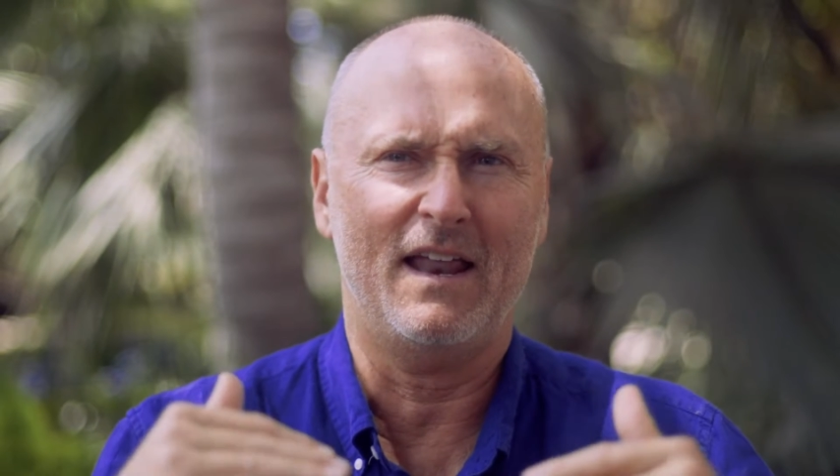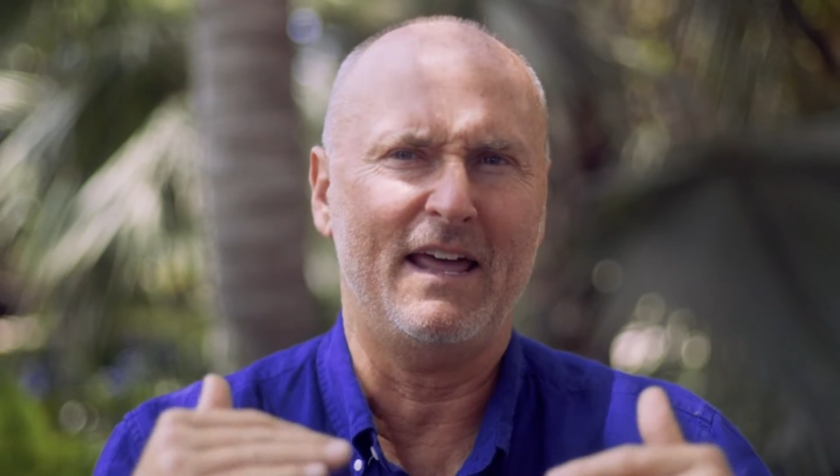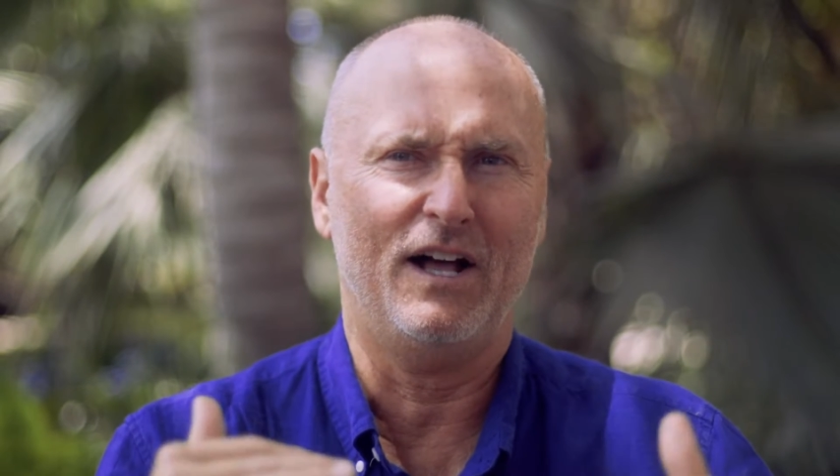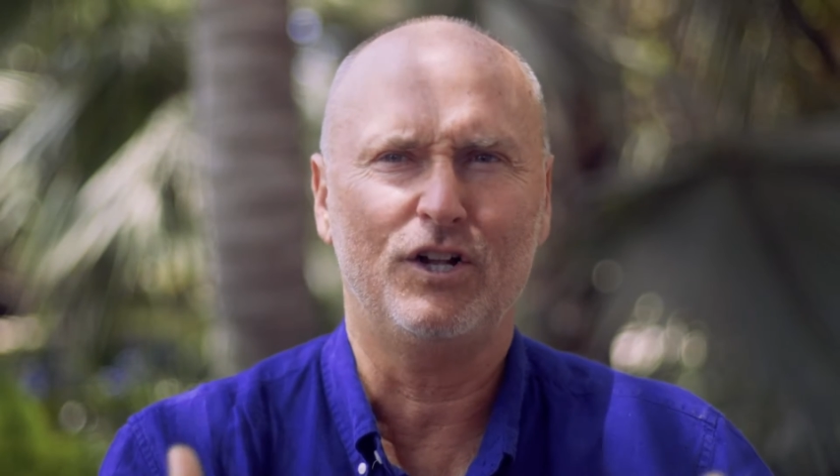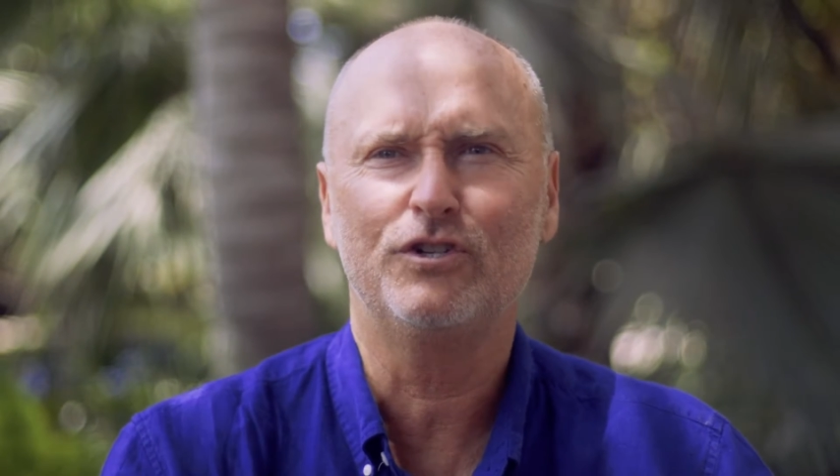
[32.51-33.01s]
an
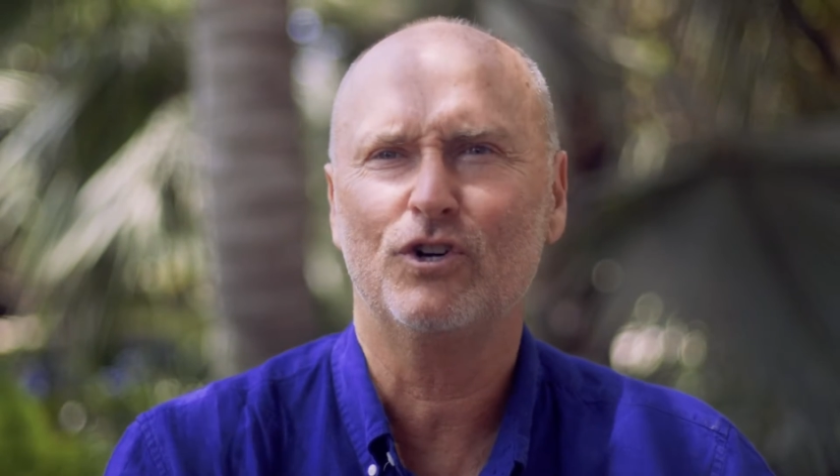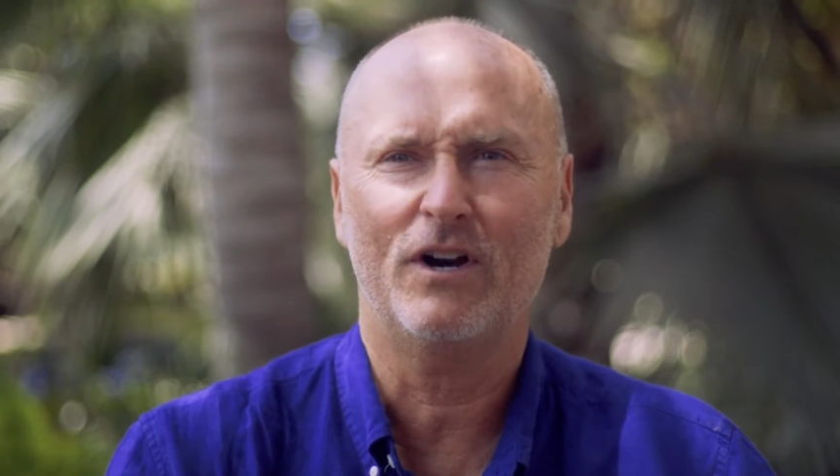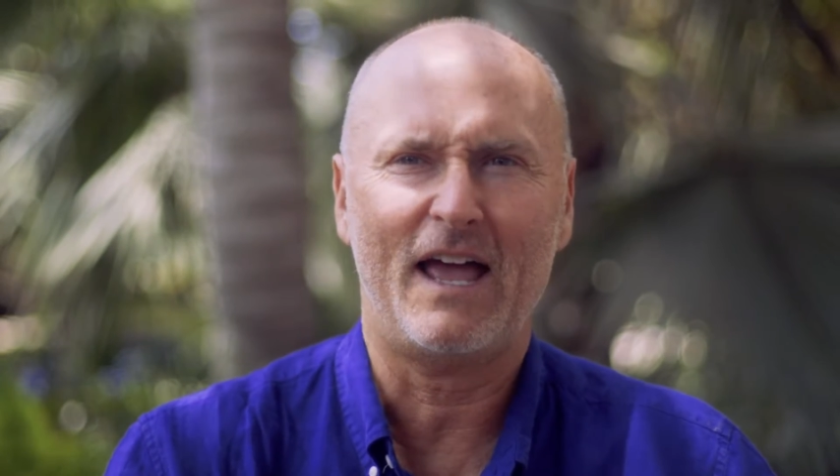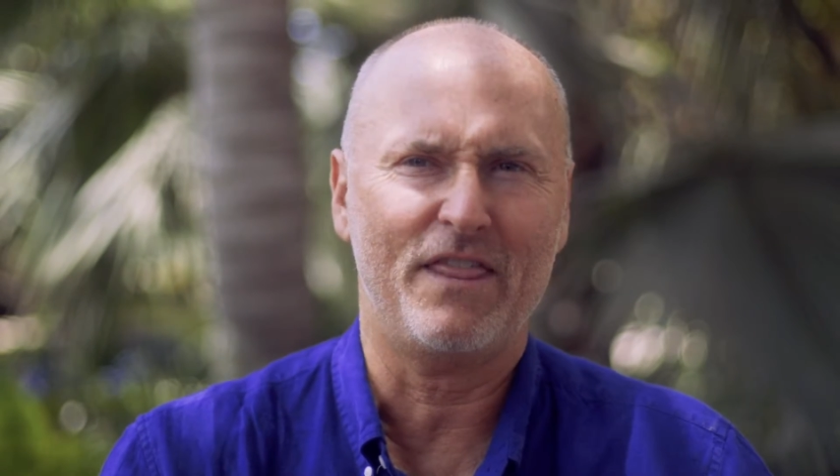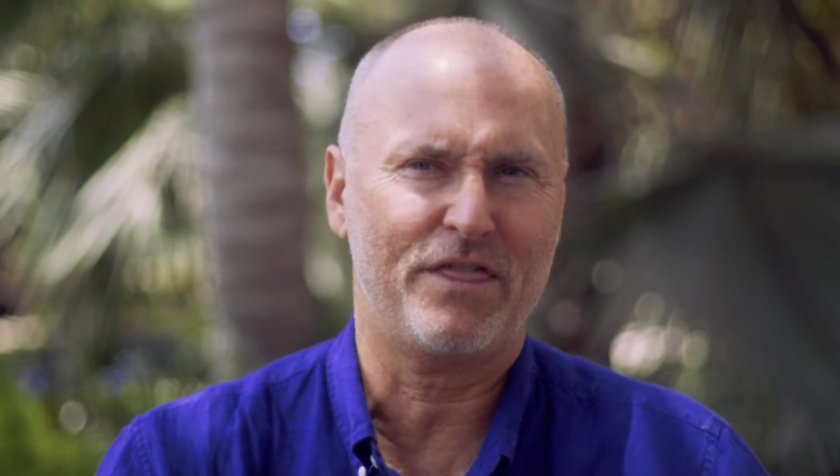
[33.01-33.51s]

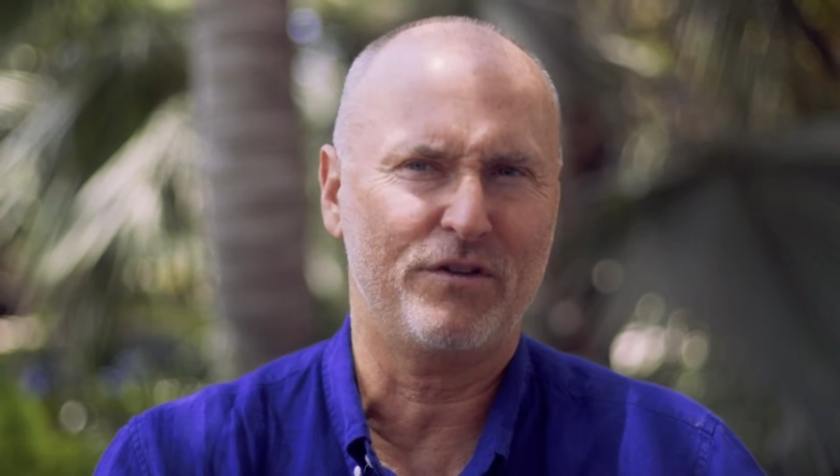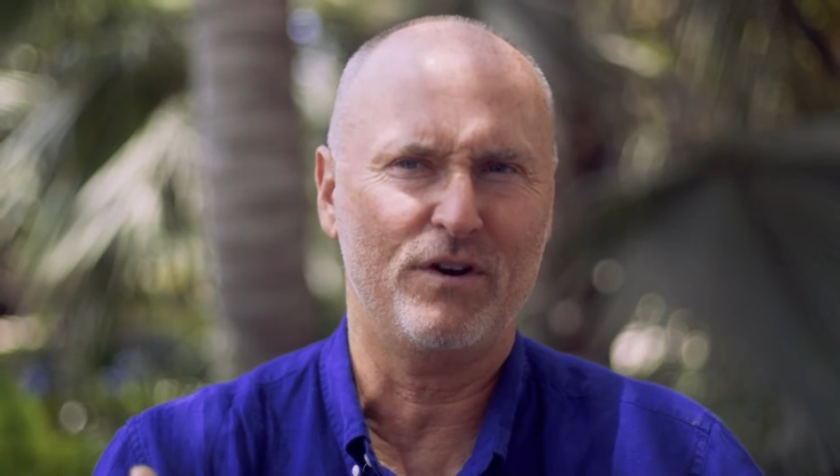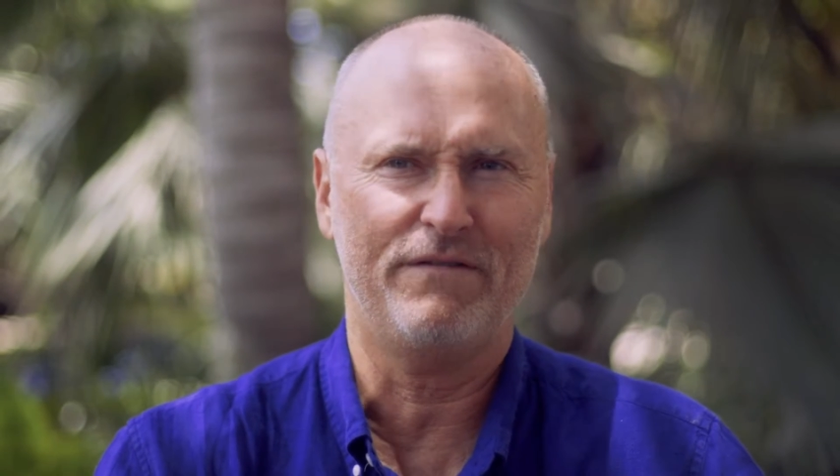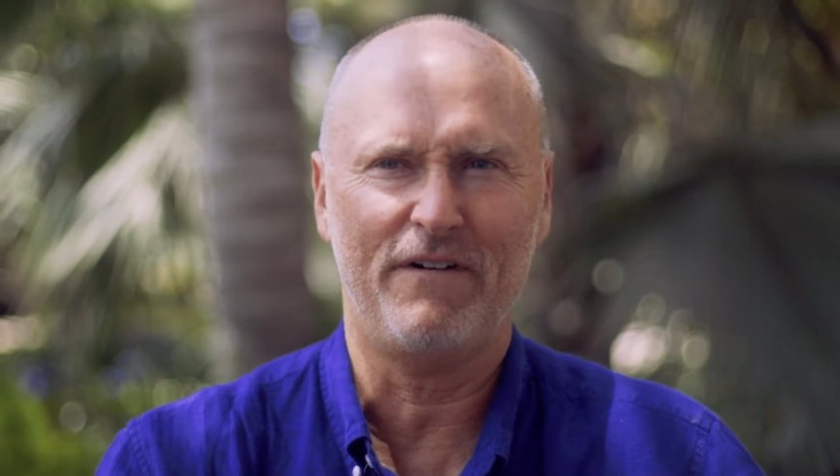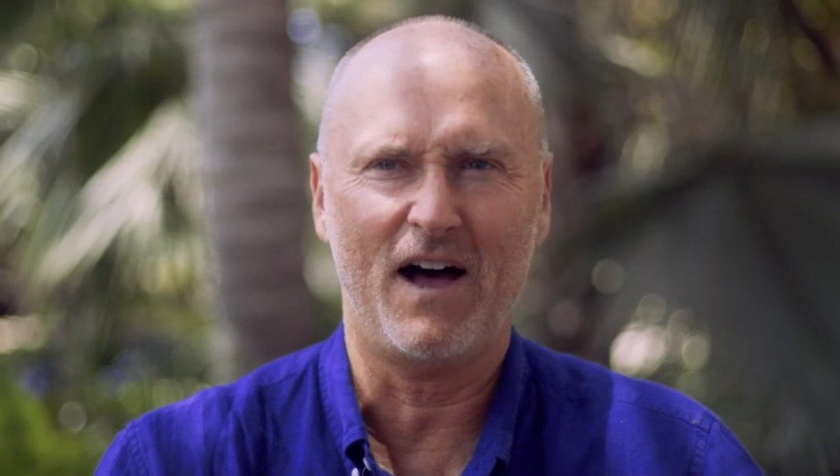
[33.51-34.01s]
elder at
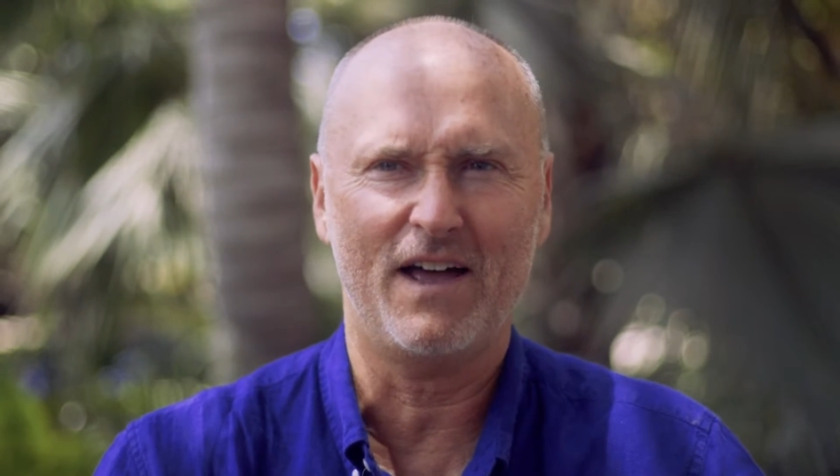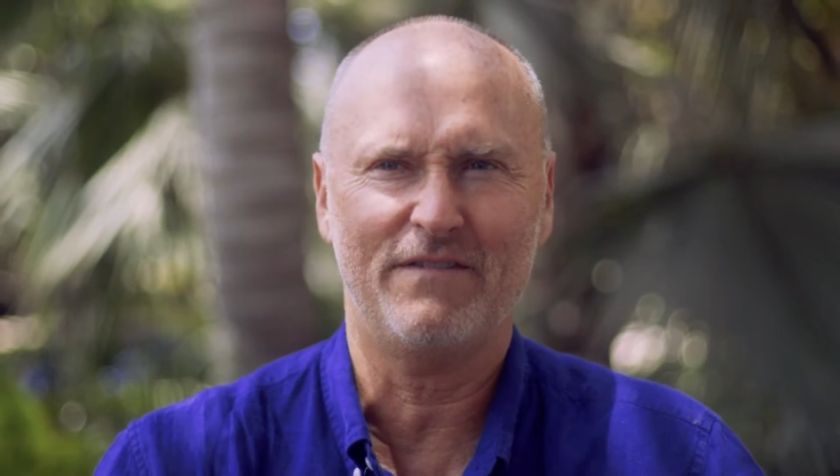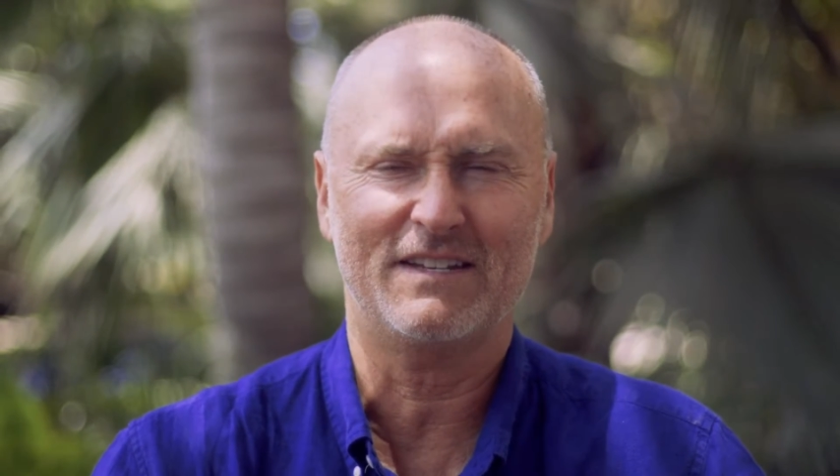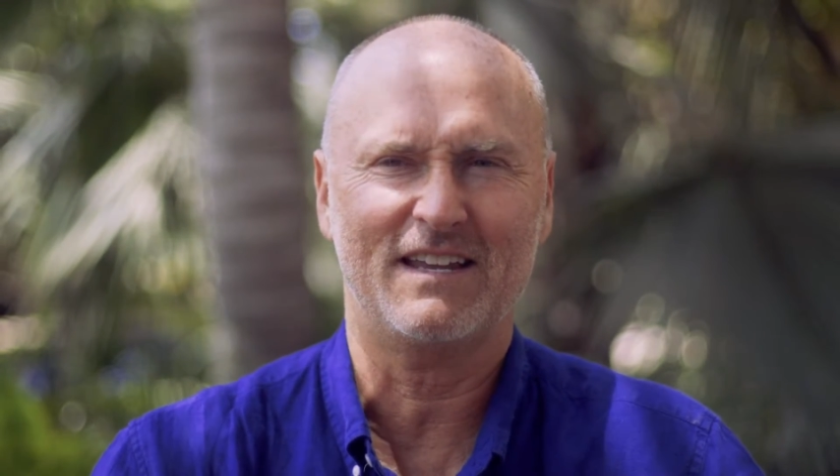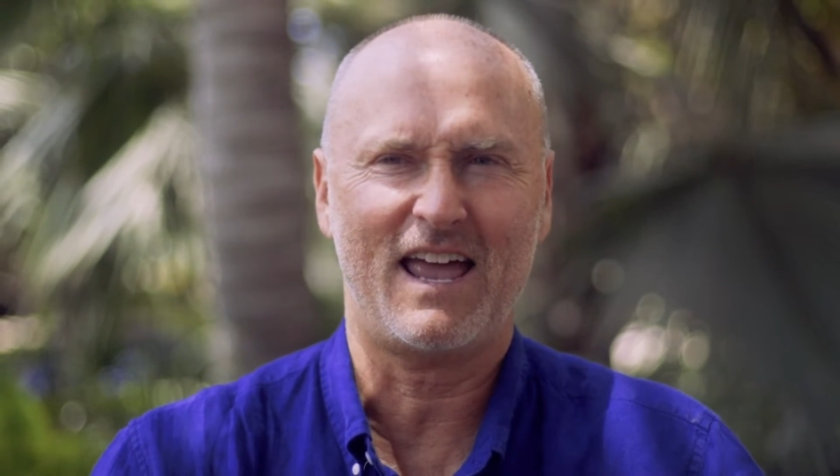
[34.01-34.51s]

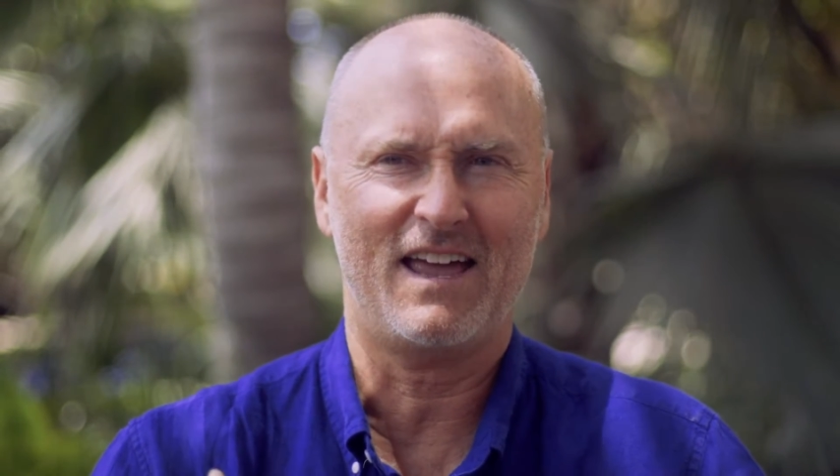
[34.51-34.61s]
35 as